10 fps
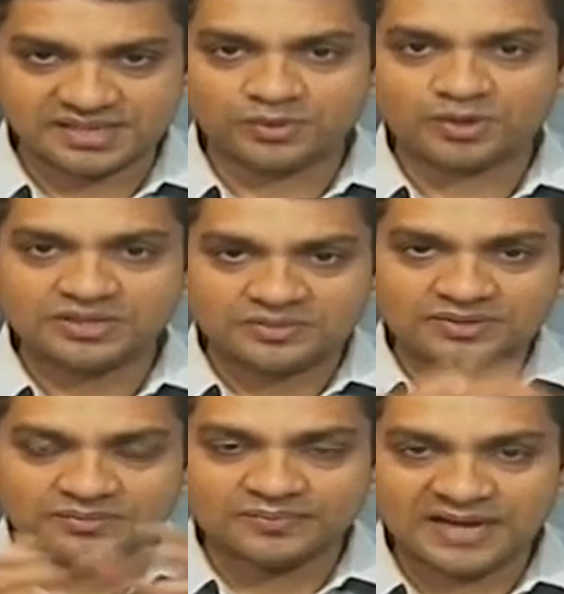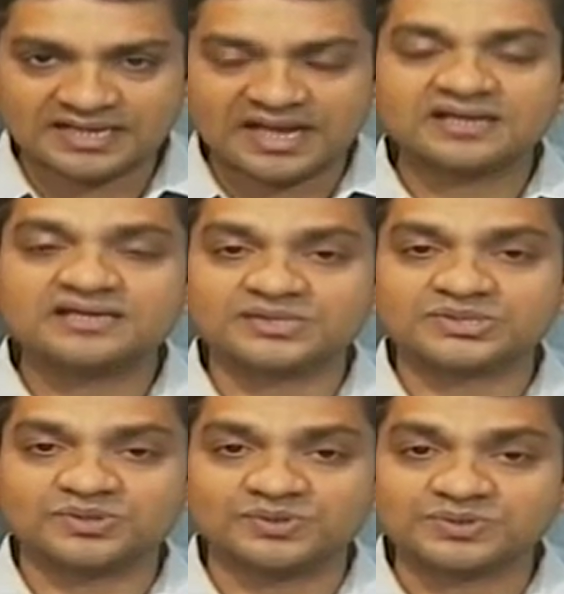I am talking about the plant
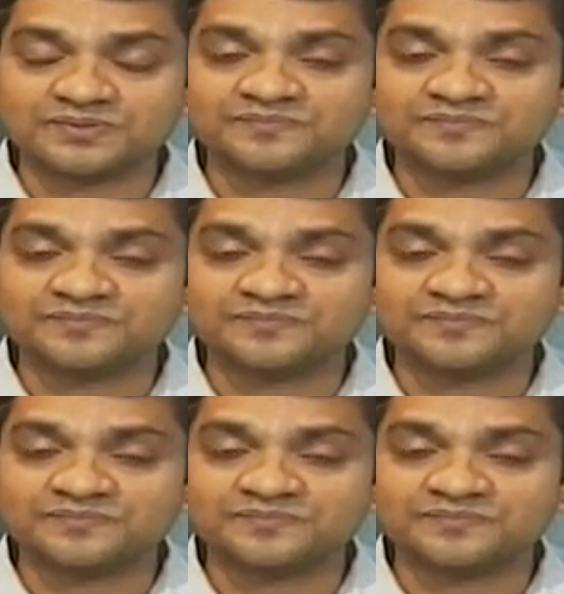architecture also.